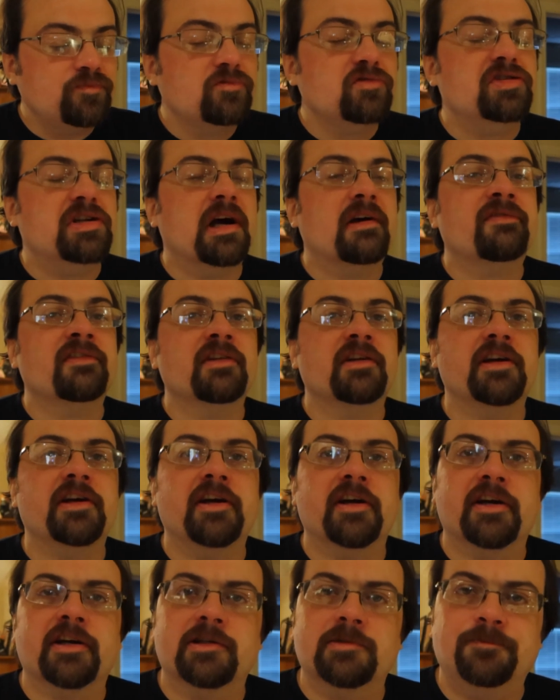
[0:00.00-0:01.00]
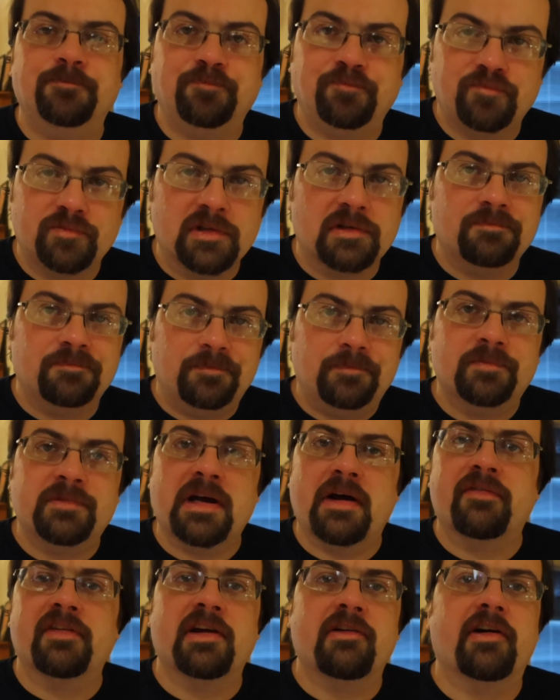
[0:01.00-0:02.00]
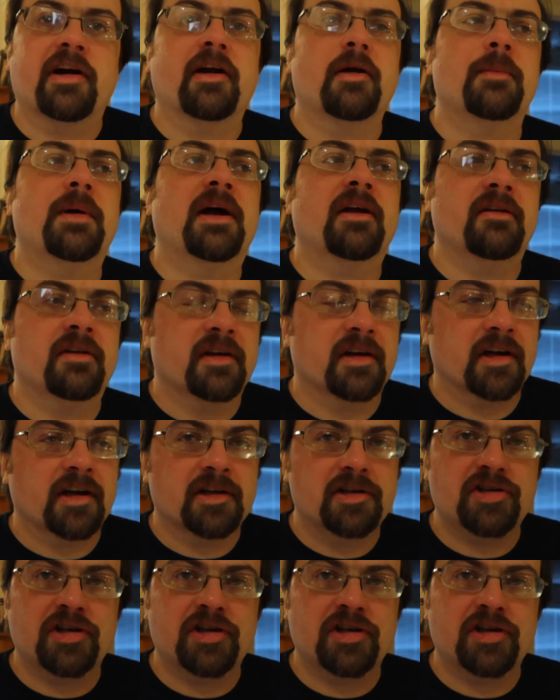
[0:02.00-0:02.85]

Definitely recommend